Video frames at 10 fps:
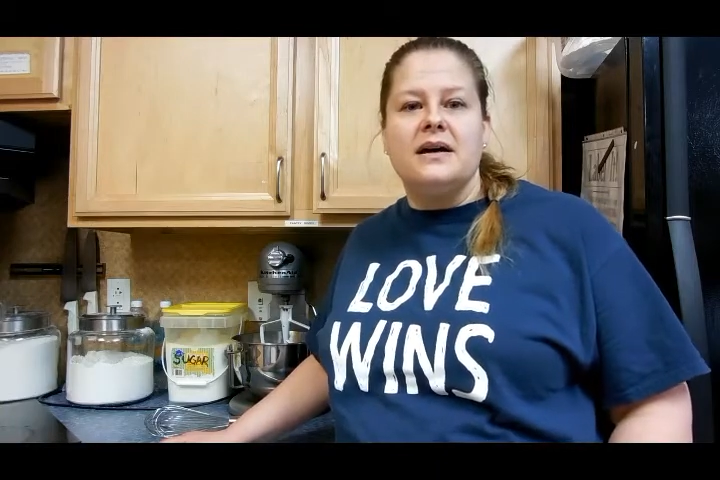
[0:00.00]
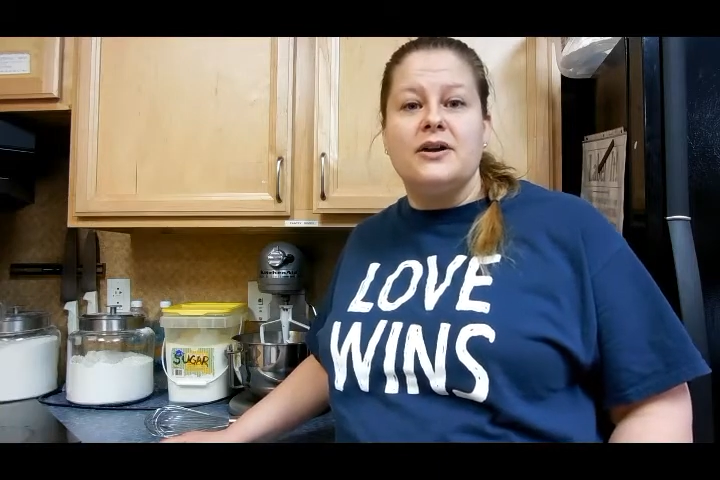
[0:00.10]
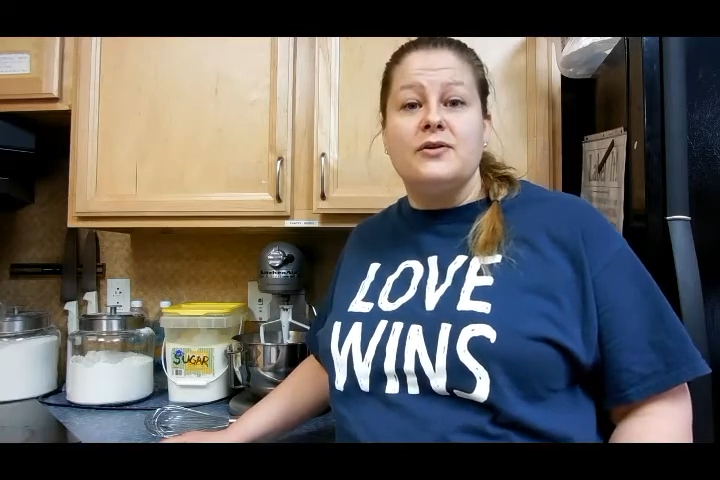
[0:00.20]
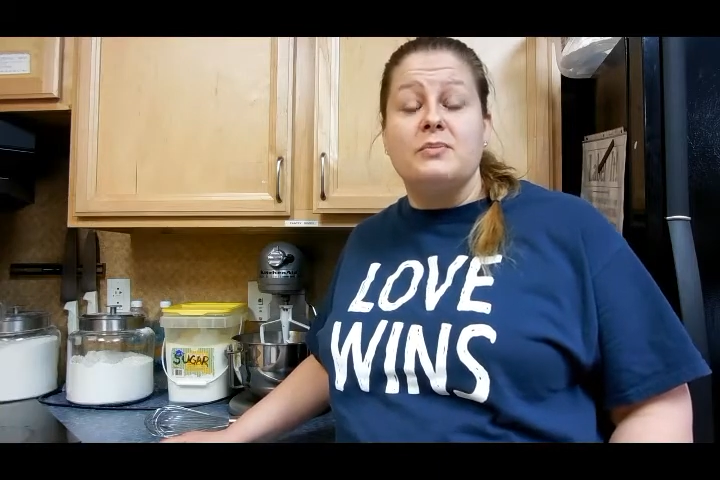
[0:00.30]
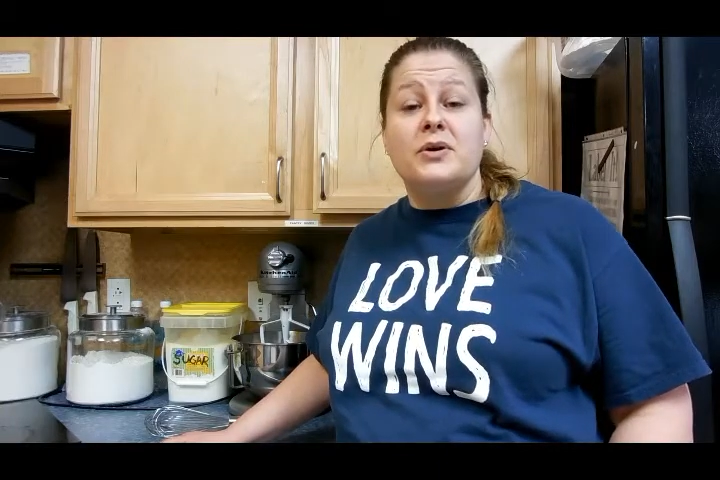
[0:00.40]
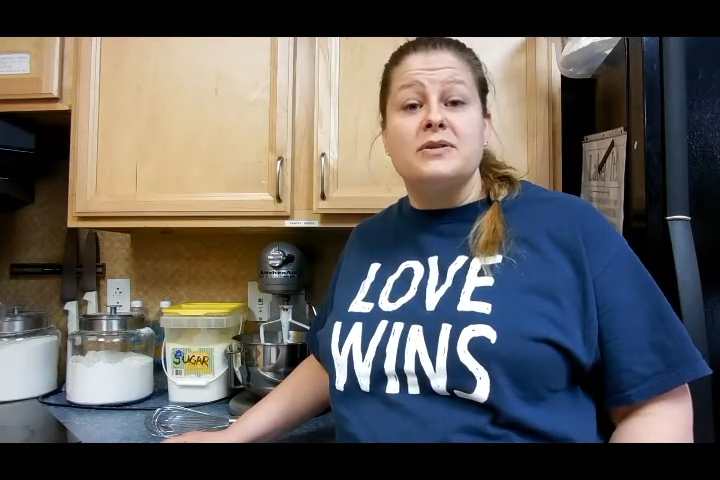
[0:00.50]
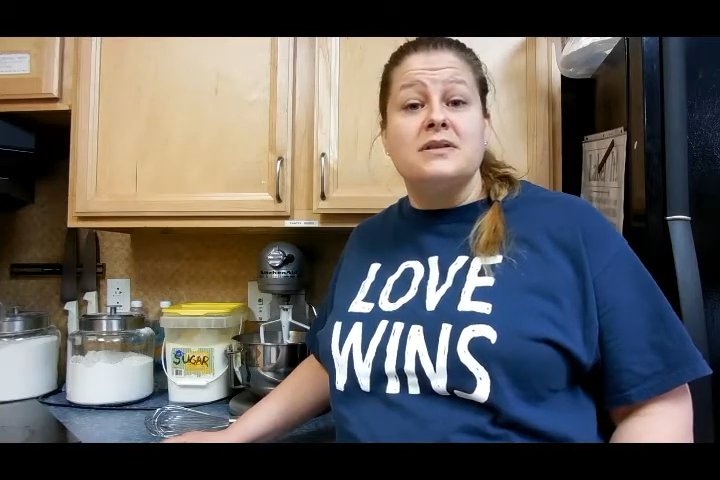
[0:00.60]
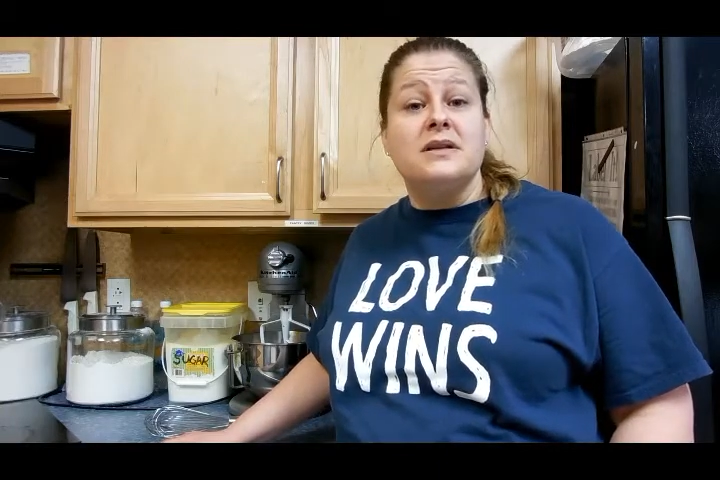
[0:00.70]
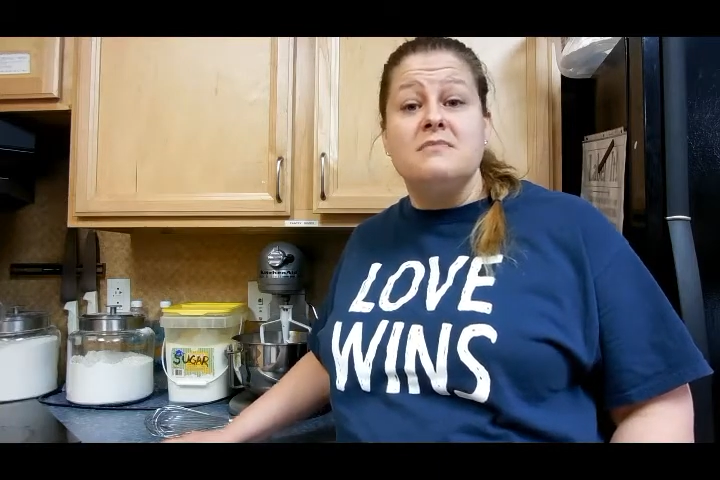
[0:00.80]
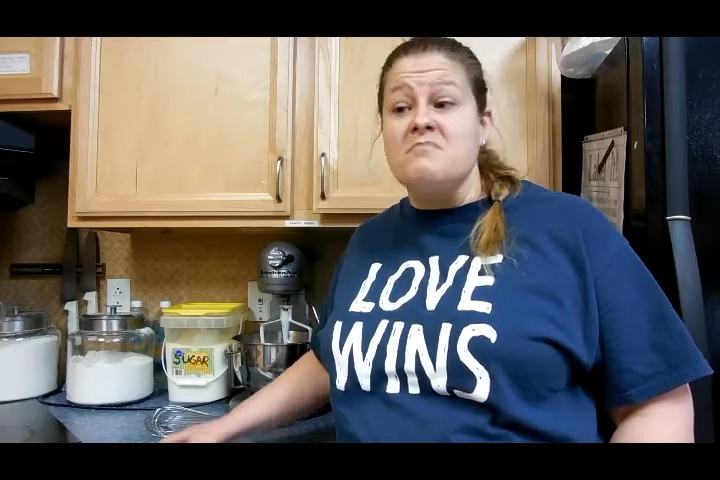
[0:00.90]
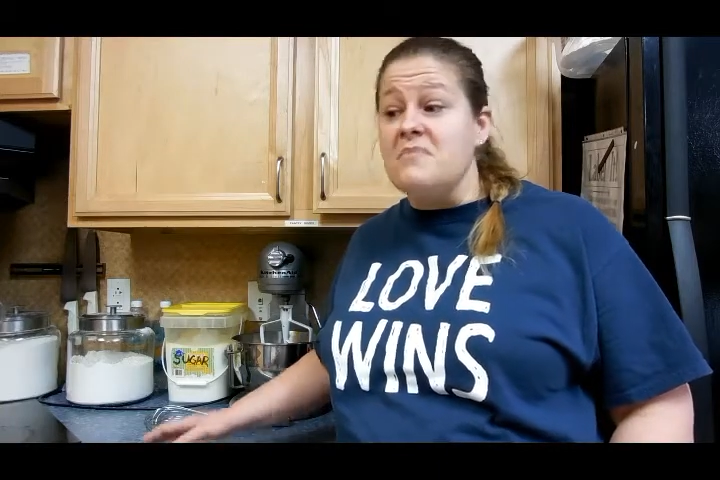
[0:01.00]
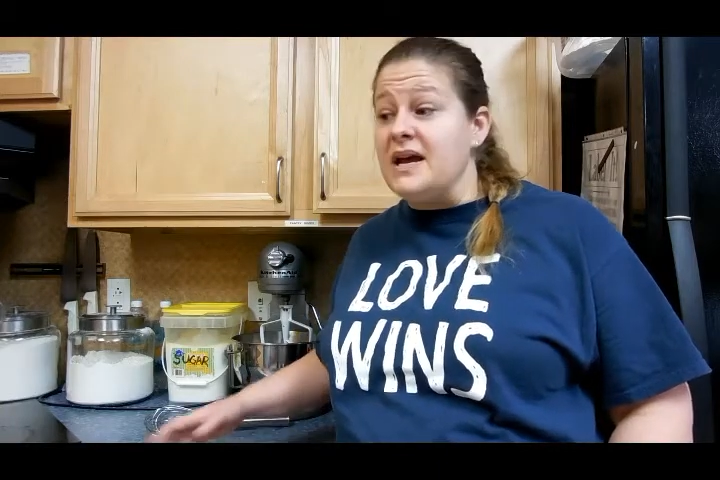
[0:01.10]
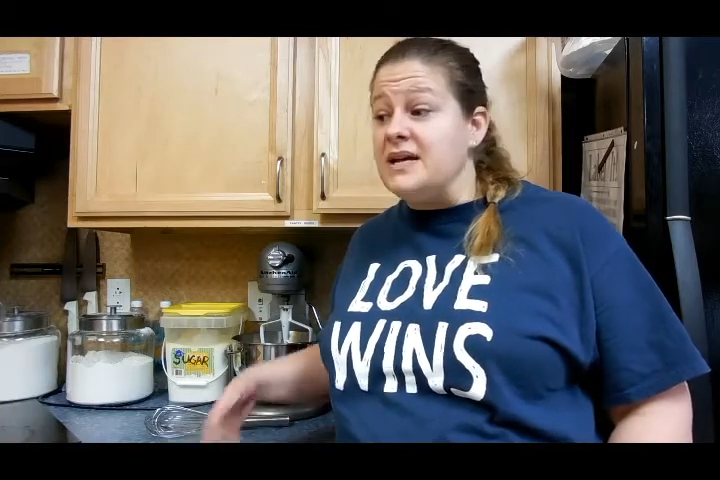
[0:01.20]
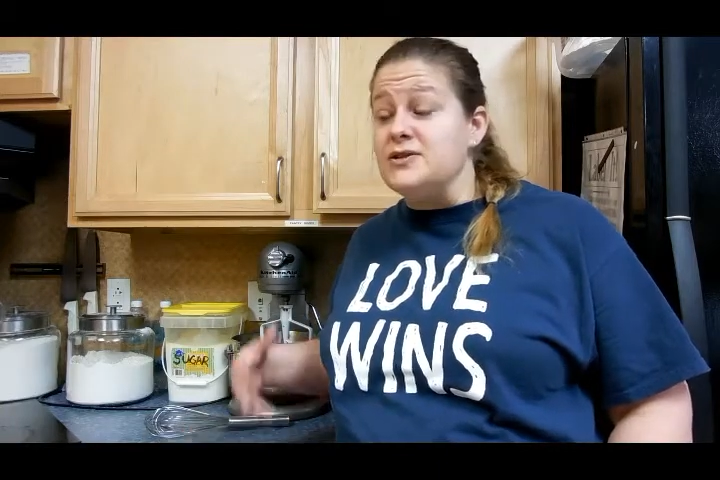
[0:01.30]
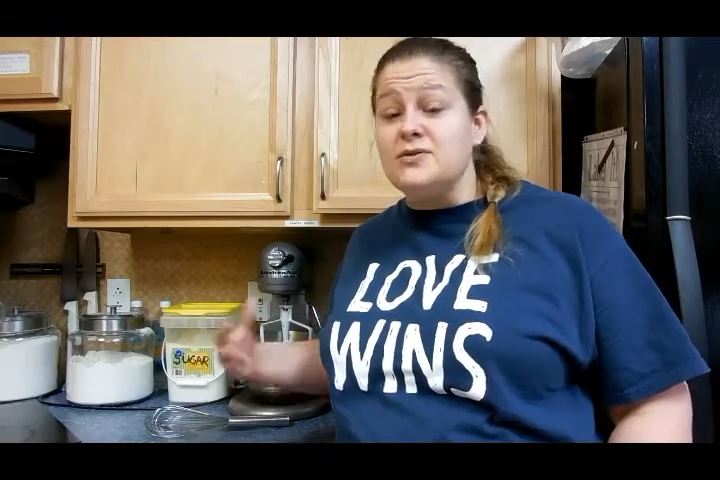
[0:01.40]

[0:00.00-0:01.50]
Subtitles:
another person may